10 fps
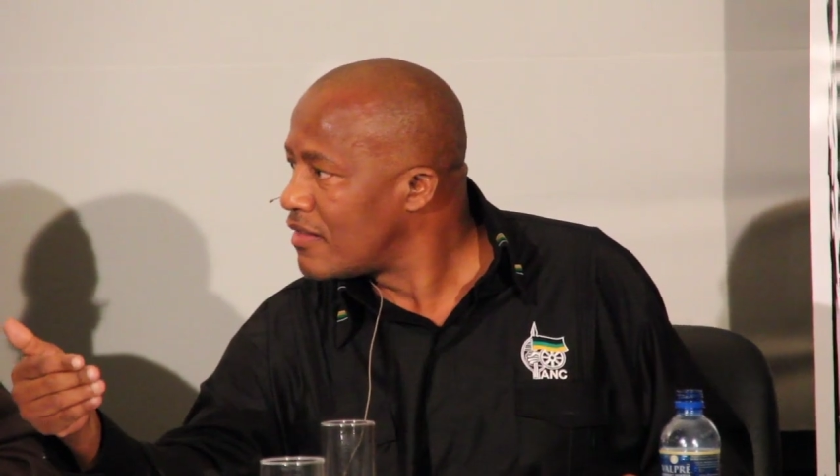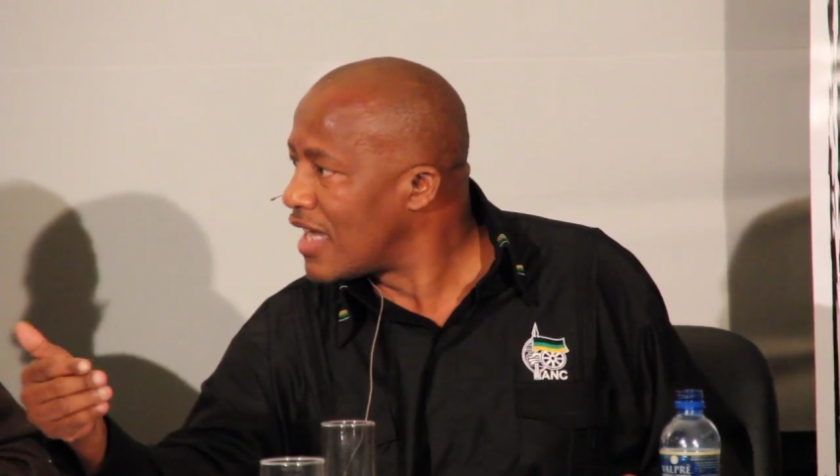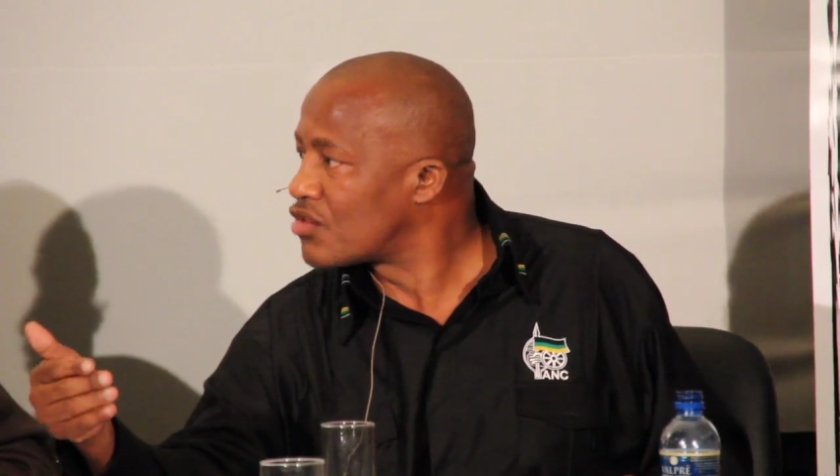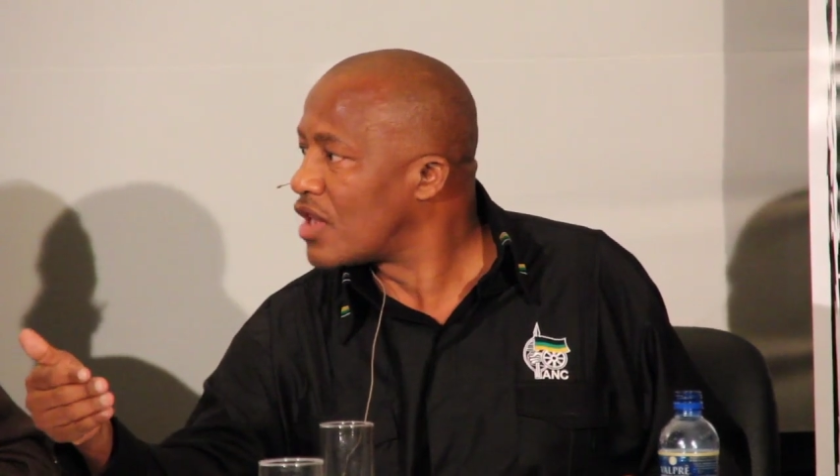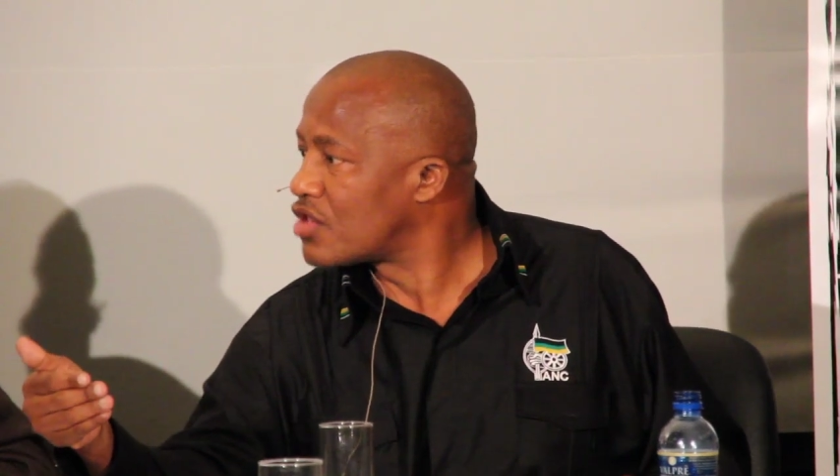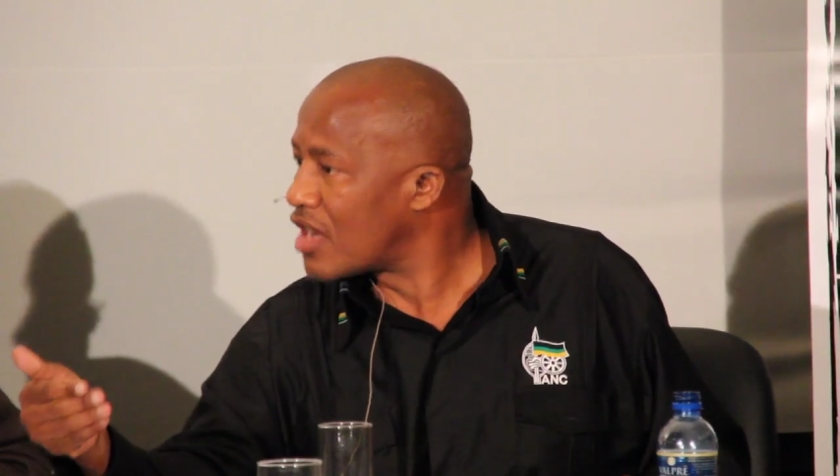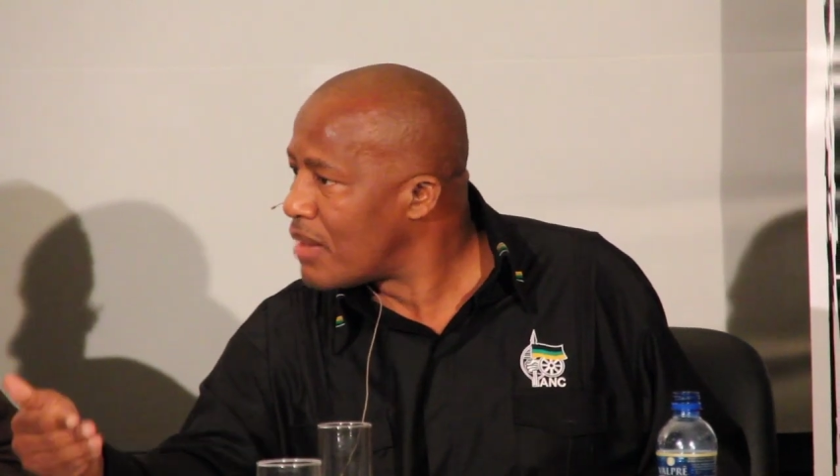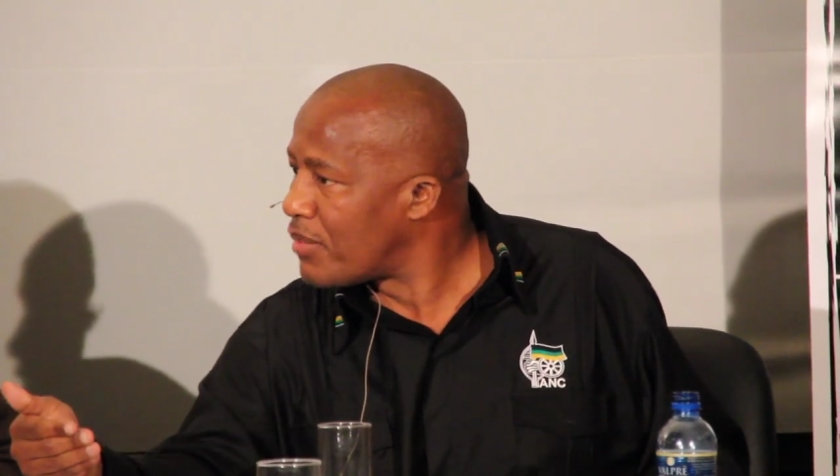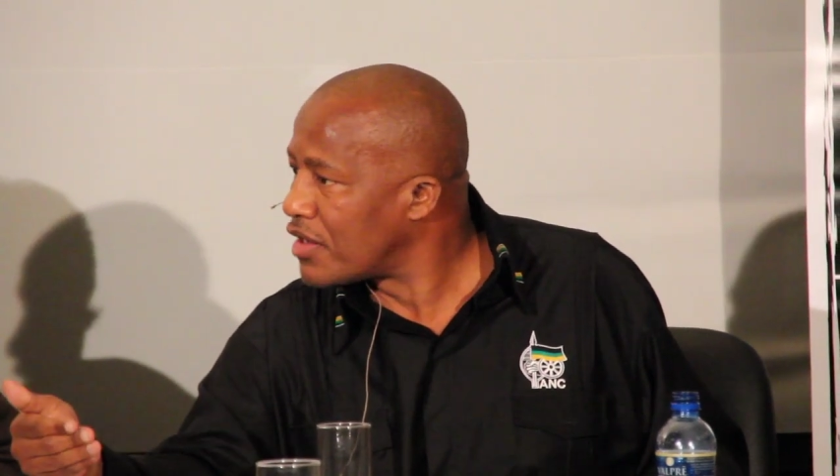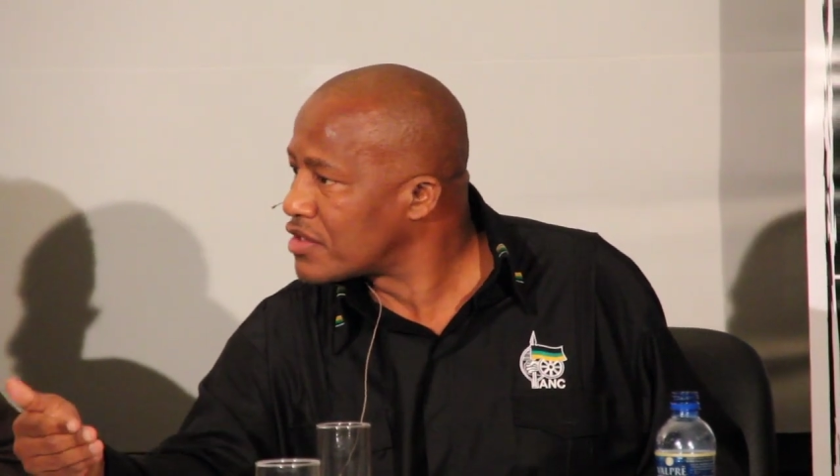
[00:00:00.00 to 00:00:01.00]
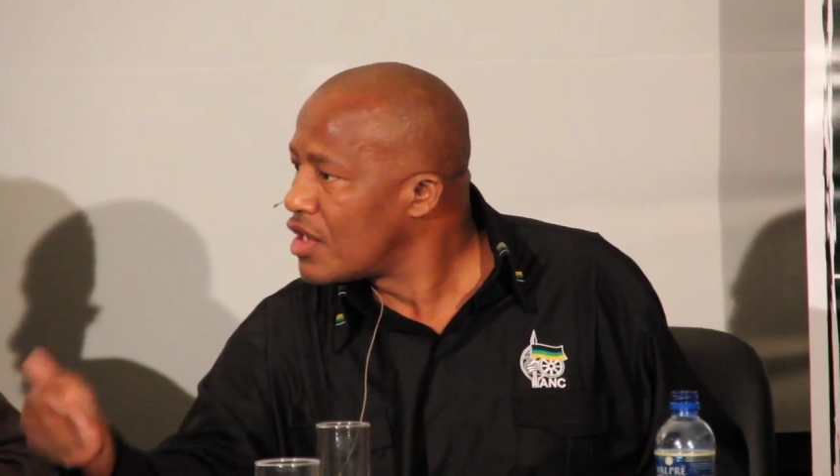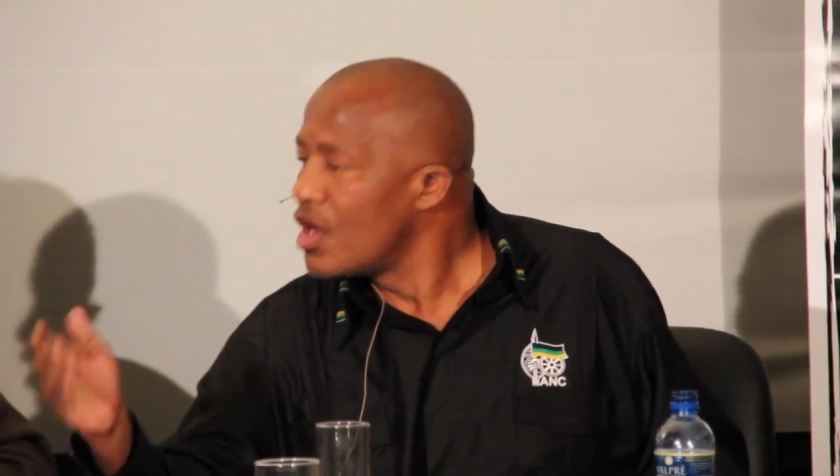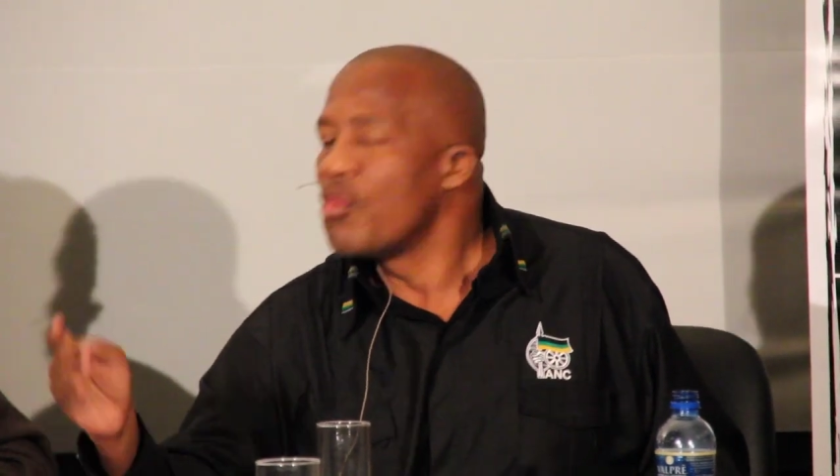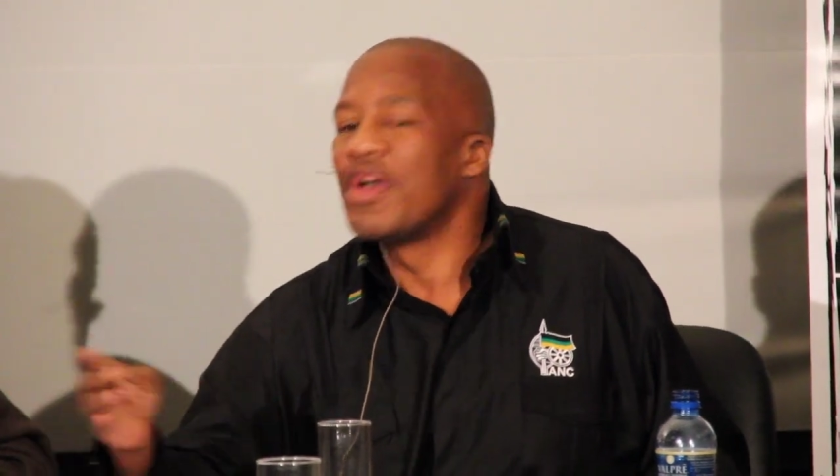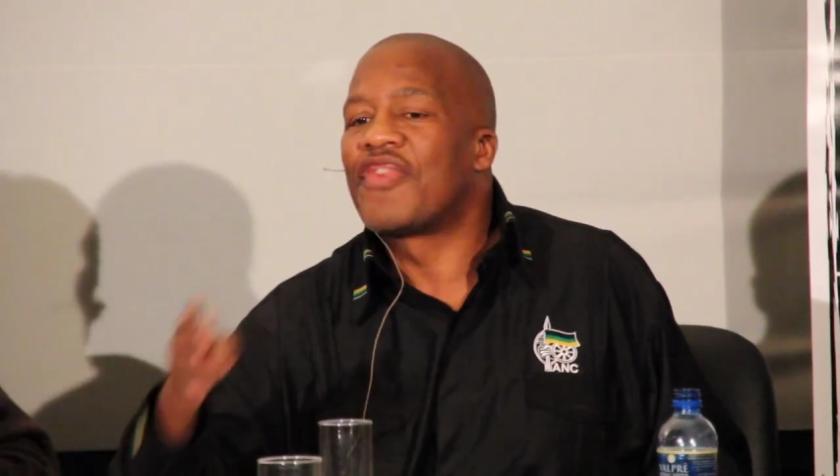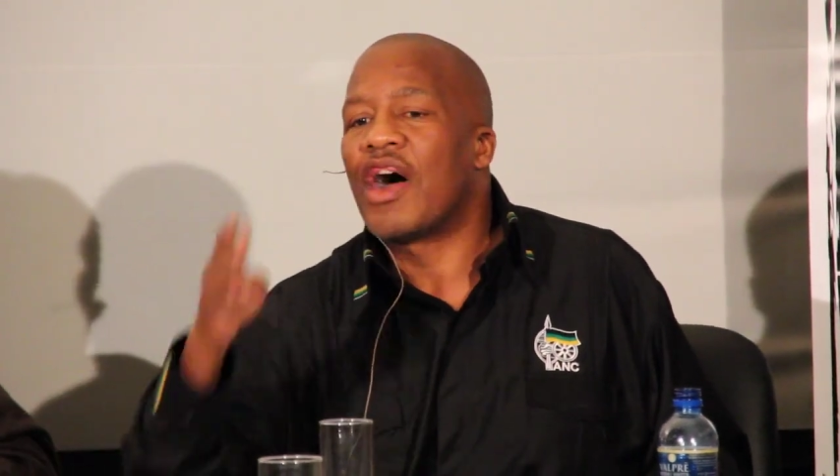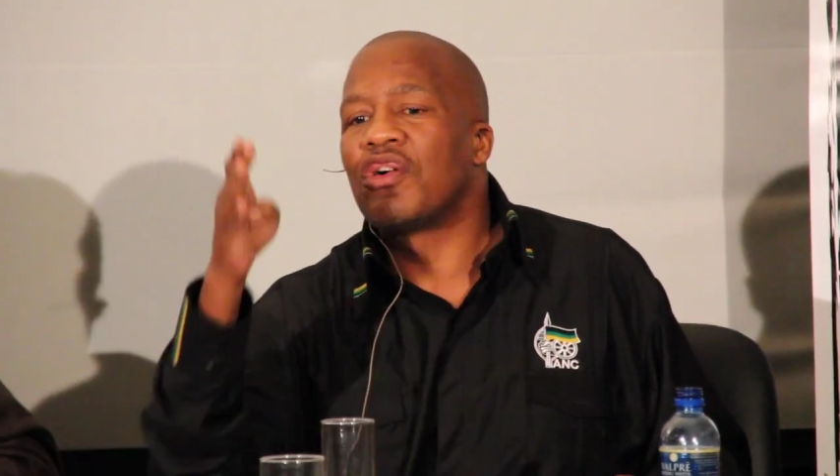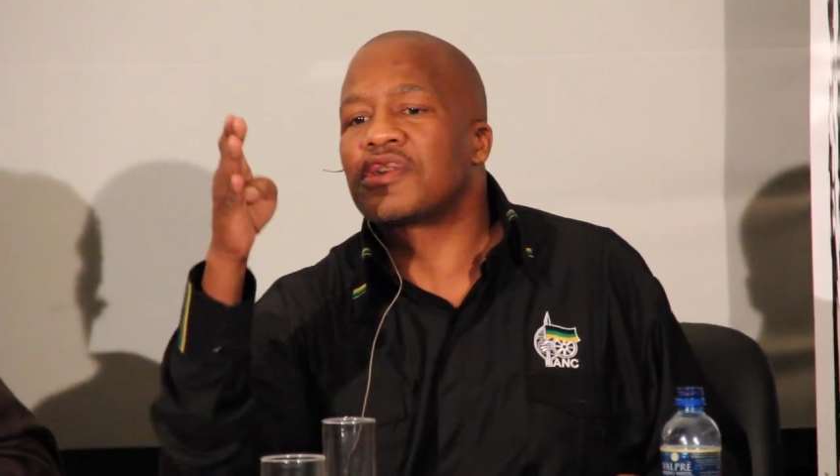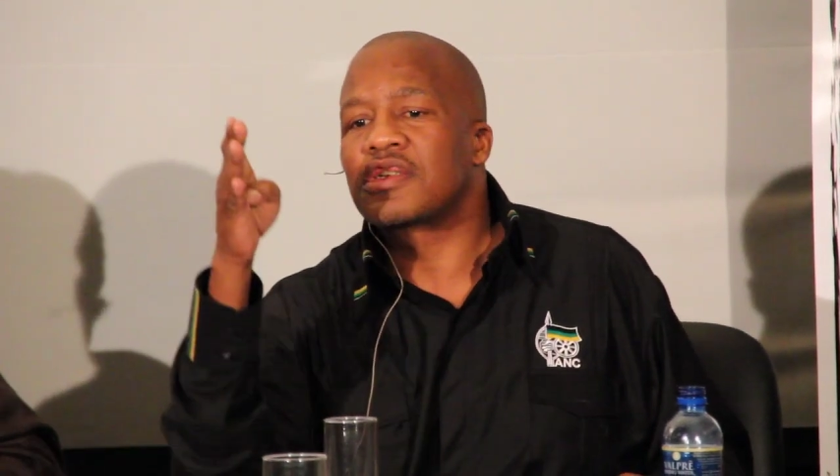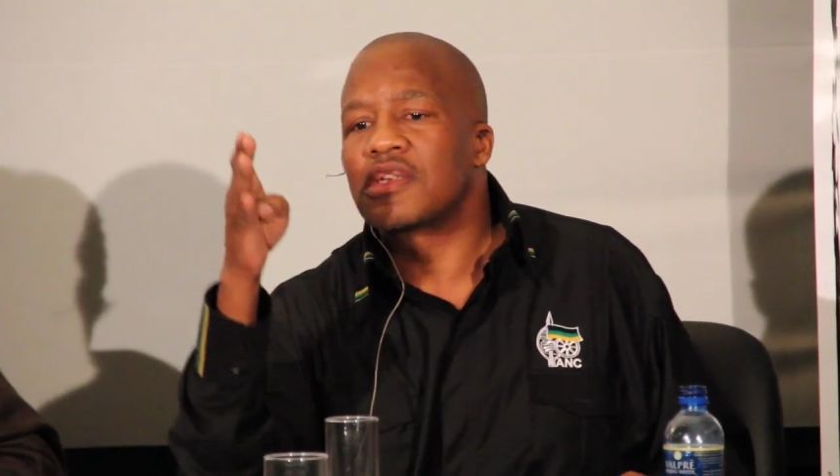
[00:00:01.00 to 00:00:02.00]
that we're talking about
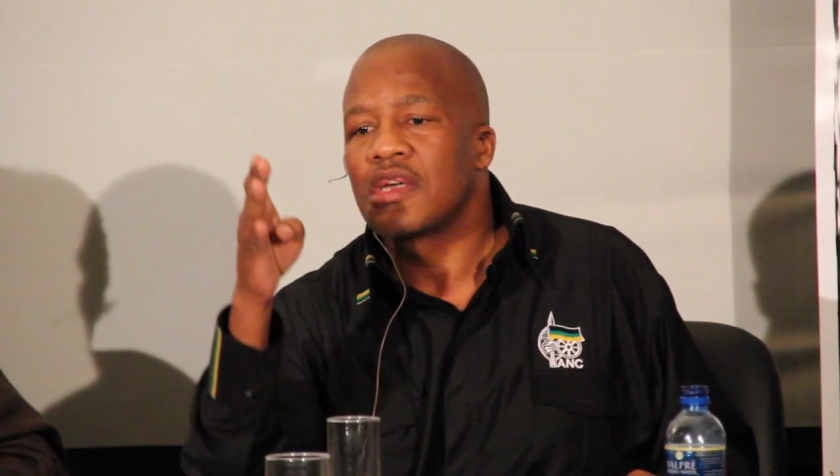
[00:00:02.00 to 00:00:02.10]
without